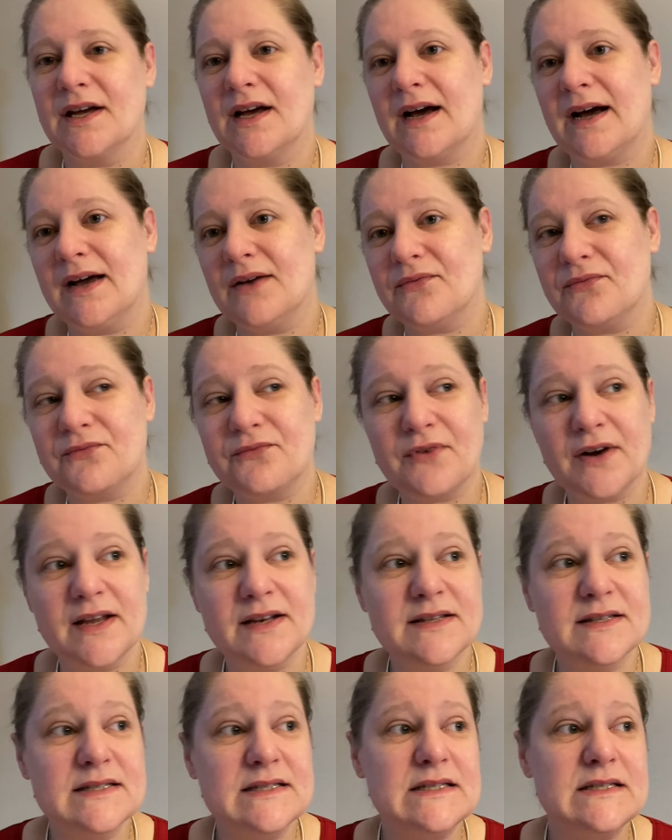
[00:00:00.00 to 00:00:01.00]
I have
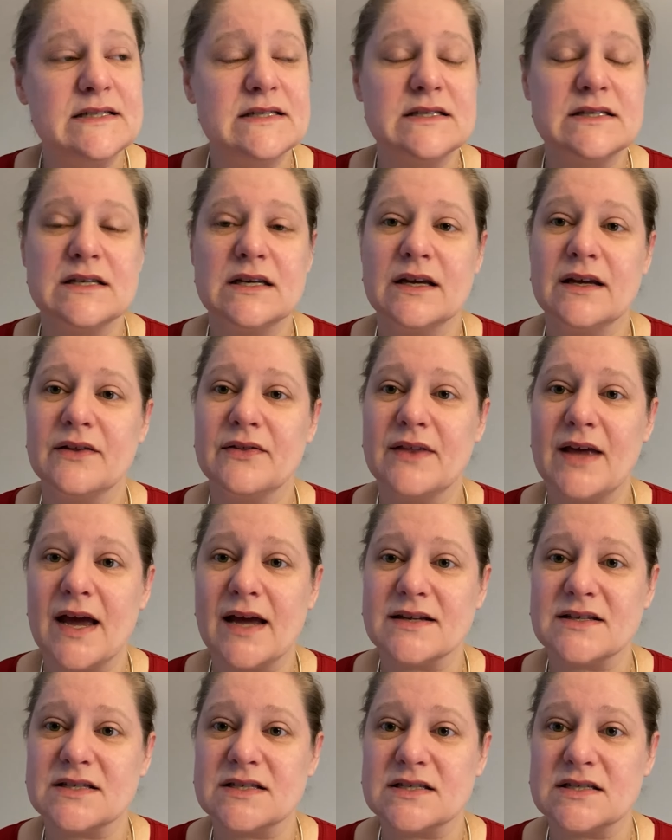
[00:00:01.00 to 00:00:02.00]
friends
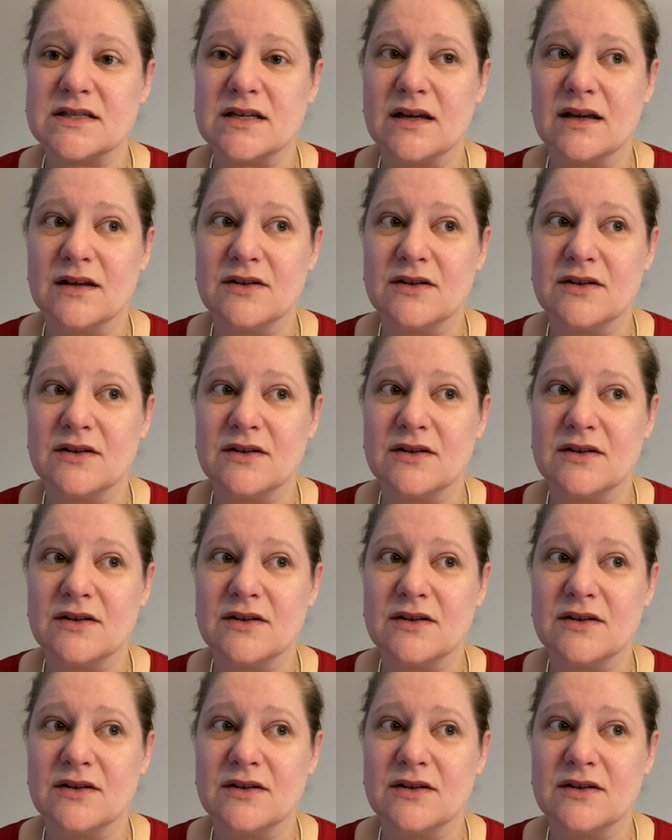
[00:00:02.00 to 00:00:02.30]
that's